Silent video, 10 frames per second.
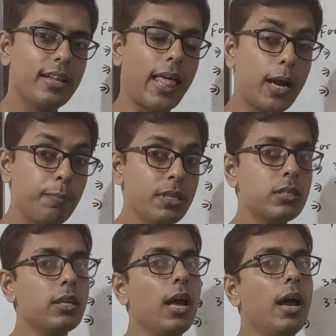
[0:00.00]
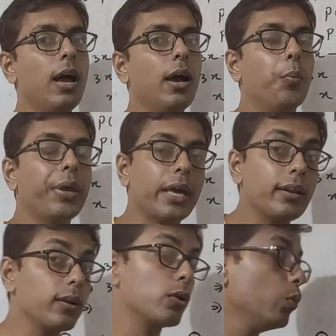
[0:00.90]
That means we can
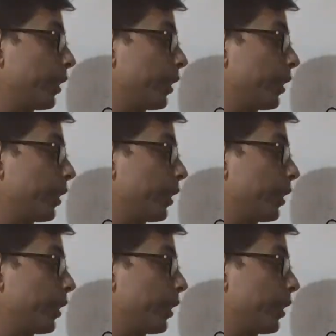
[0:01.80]
conclude